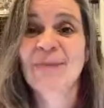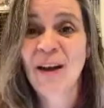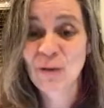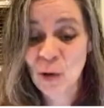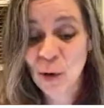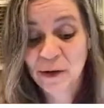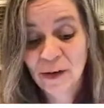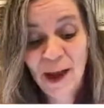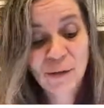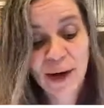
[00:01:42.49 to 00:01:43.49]
of course,
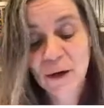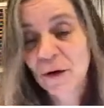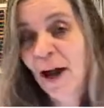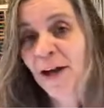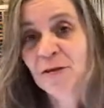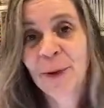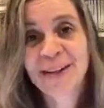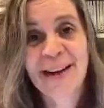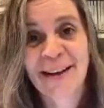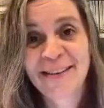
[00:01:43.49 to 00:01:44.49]
head right over to
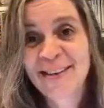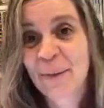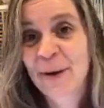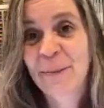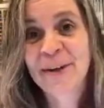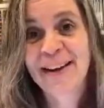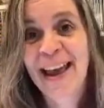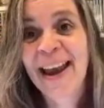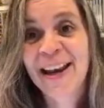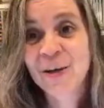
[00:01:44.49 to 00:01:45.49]

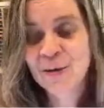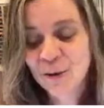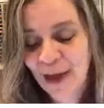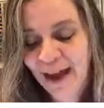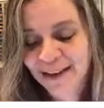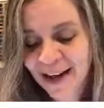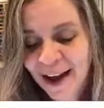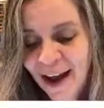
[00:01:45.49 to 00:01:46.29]
audramonk.stampinup.net and you do that.